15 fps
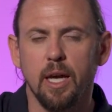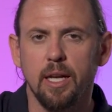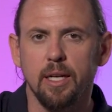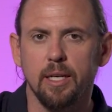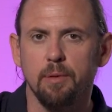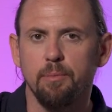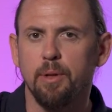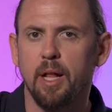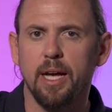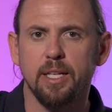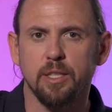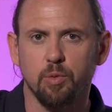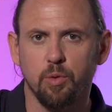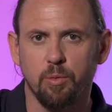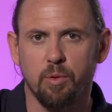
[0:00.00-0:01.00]
and
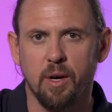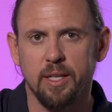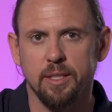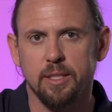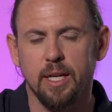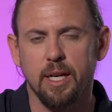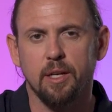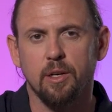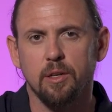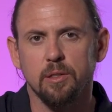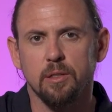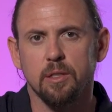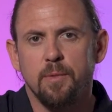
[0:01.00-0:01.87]
compliance with brand standards.